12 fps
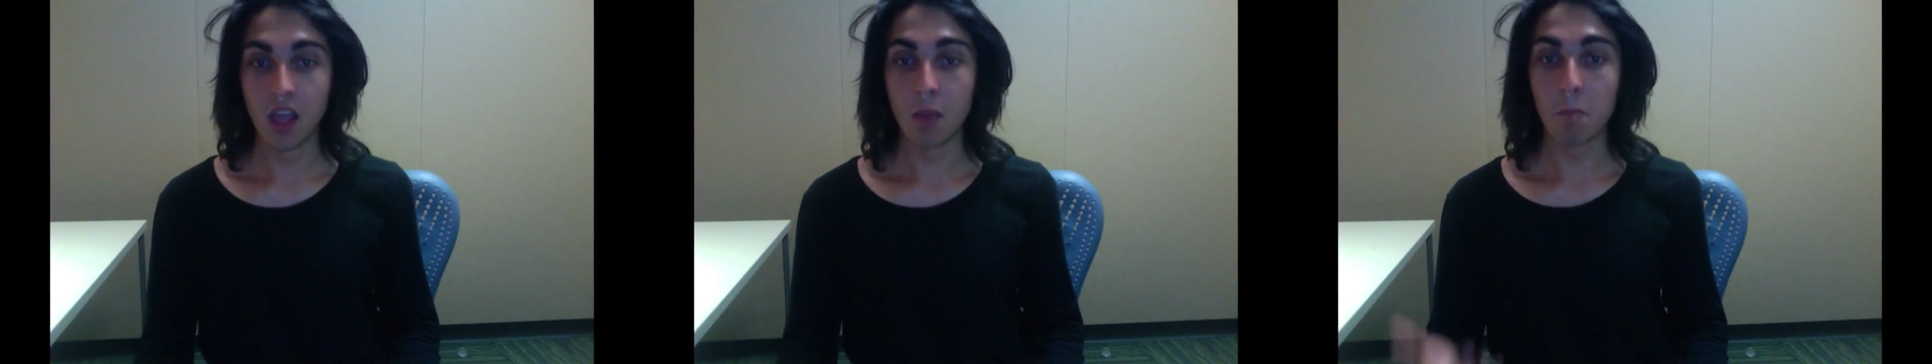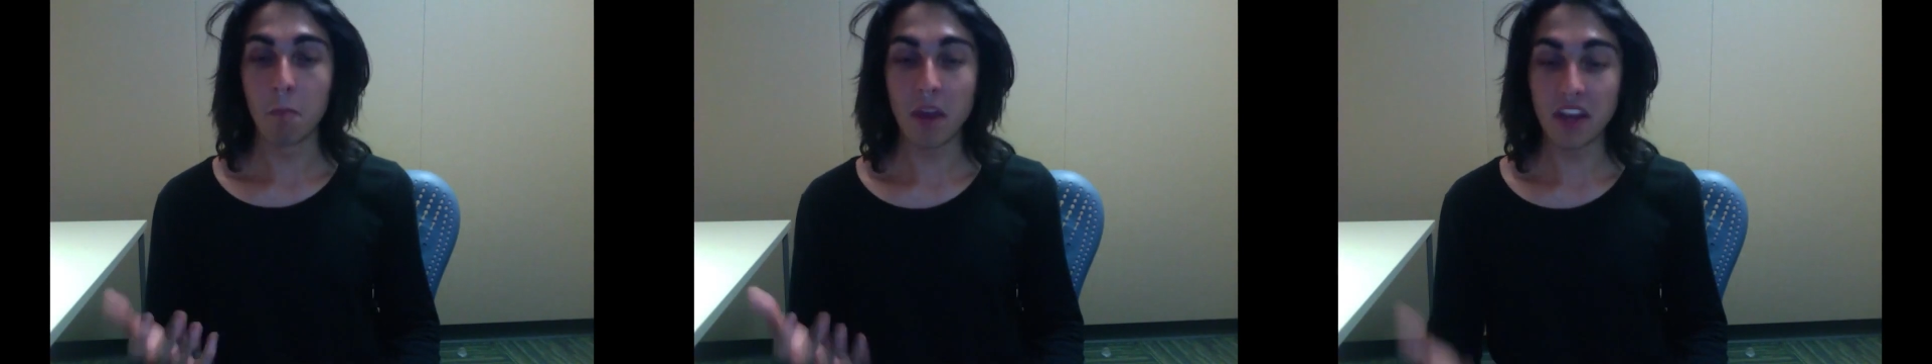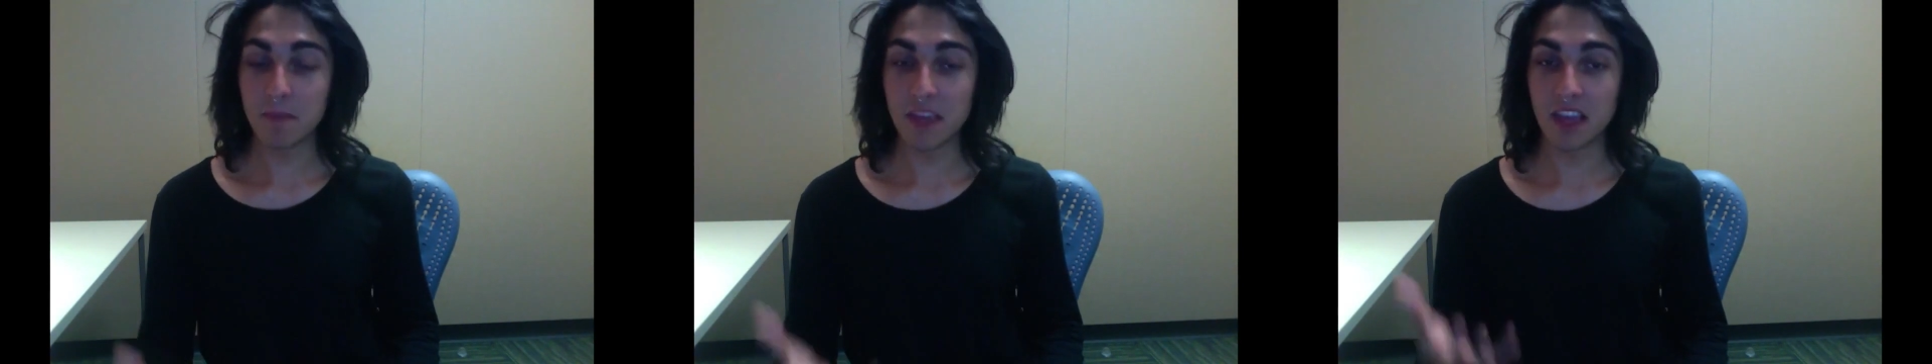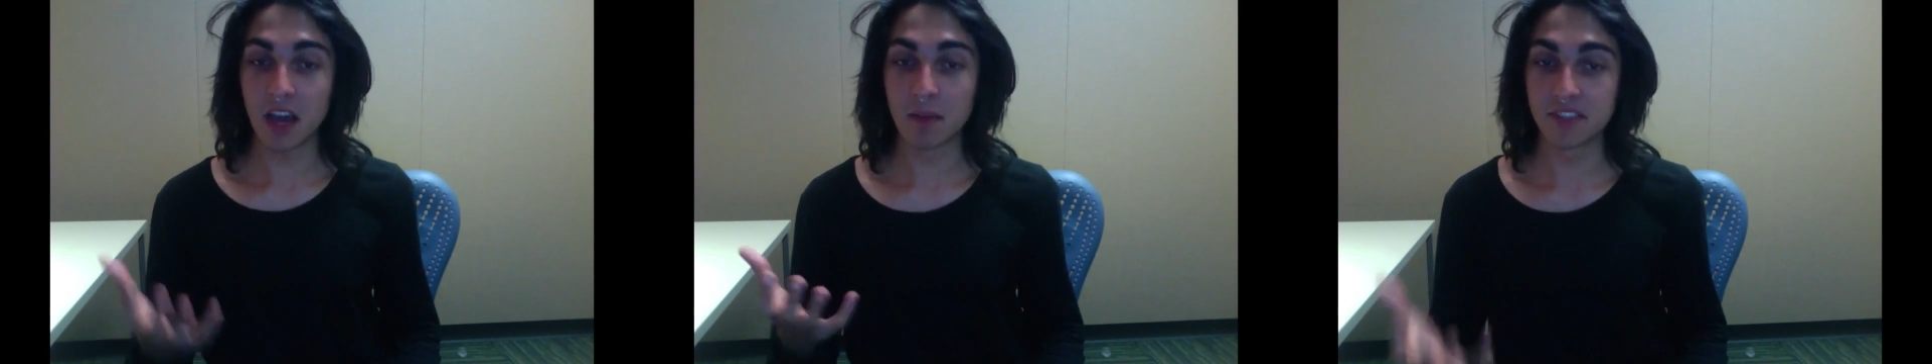Money
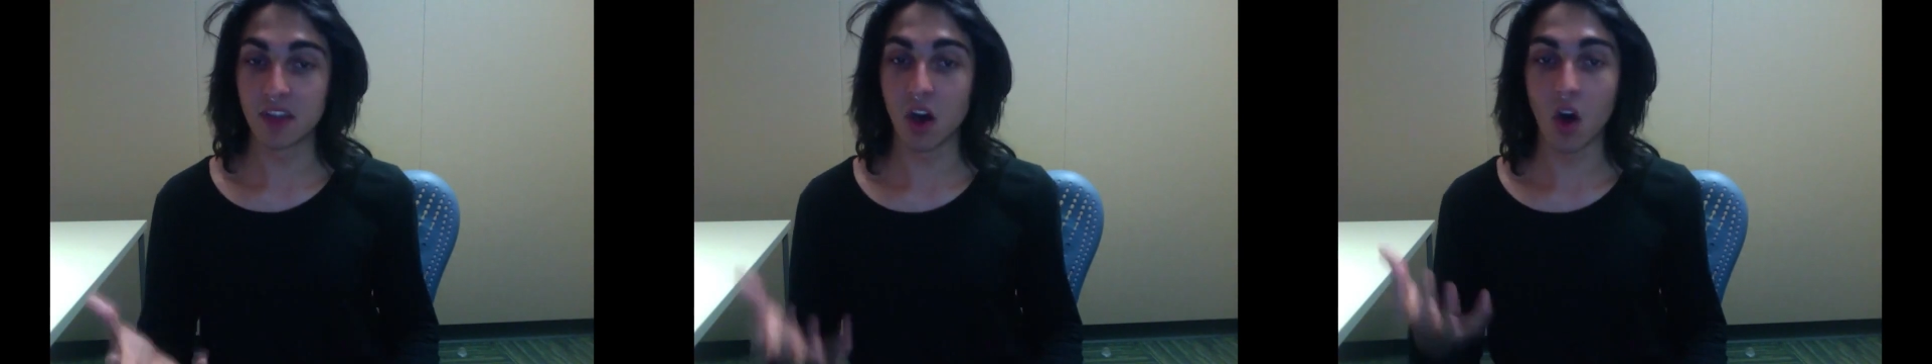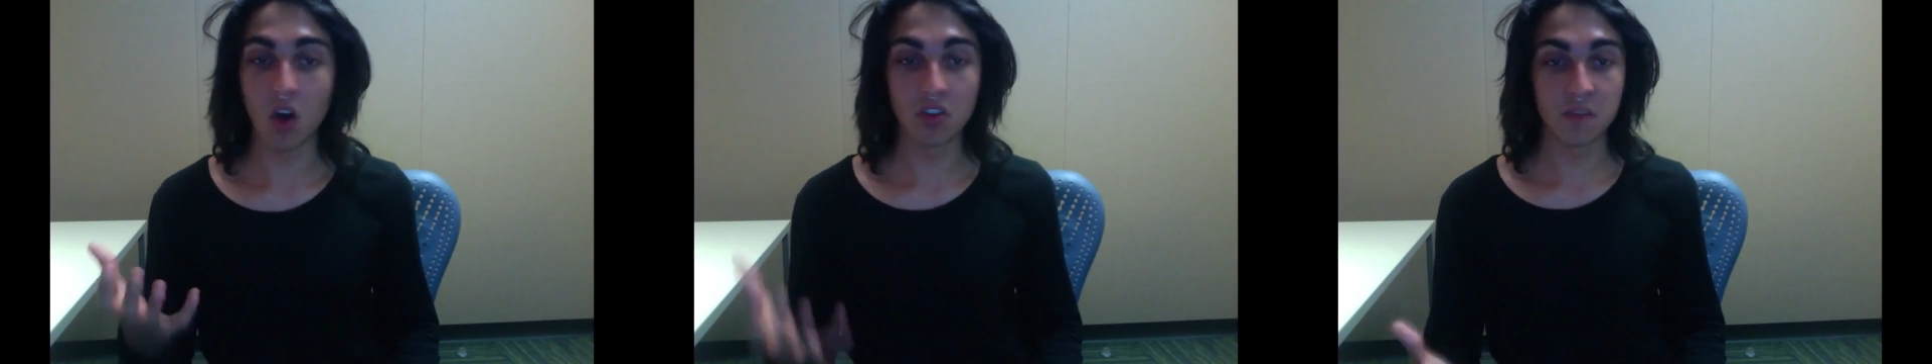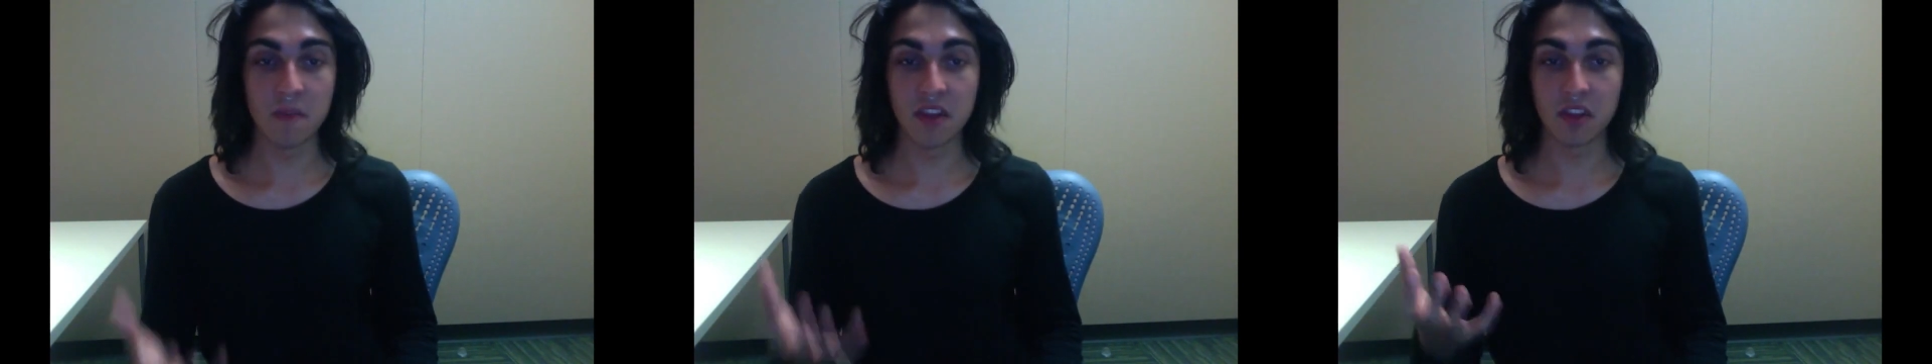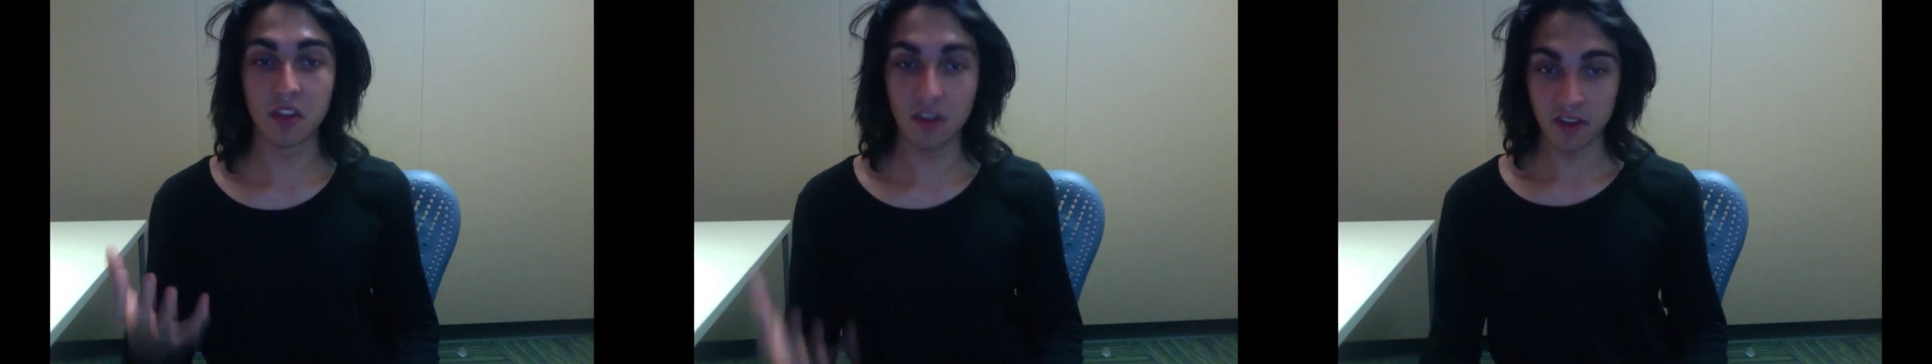becomes the ultimate
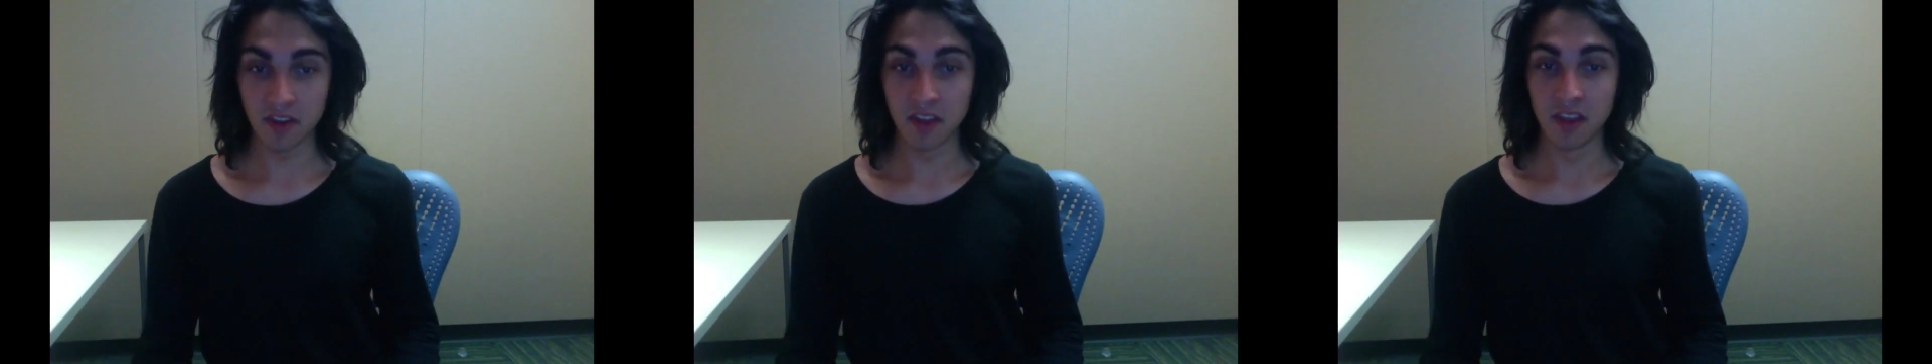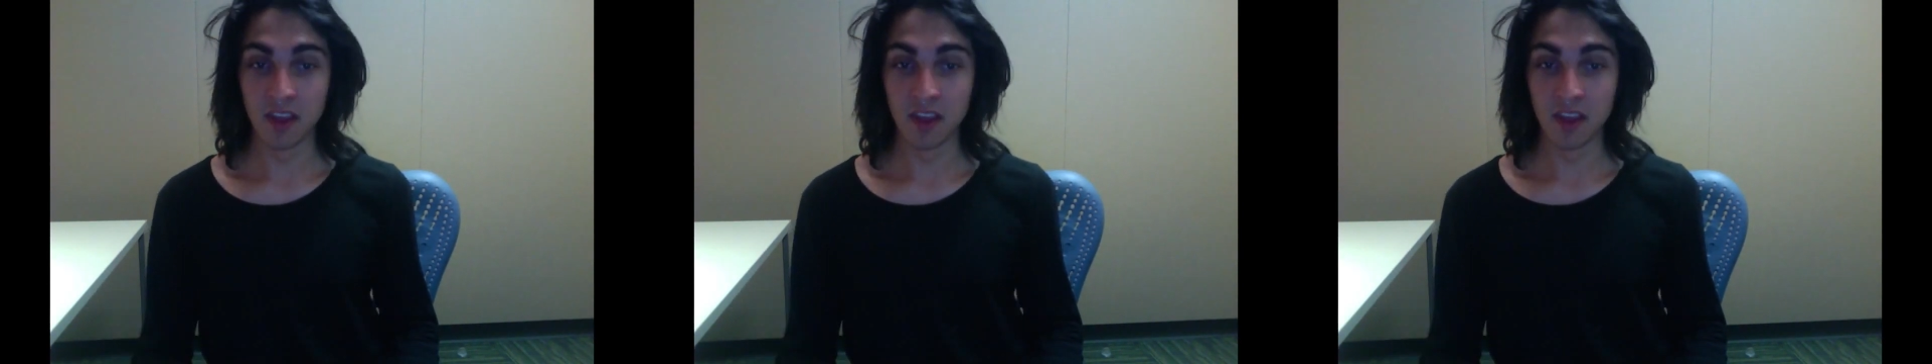good,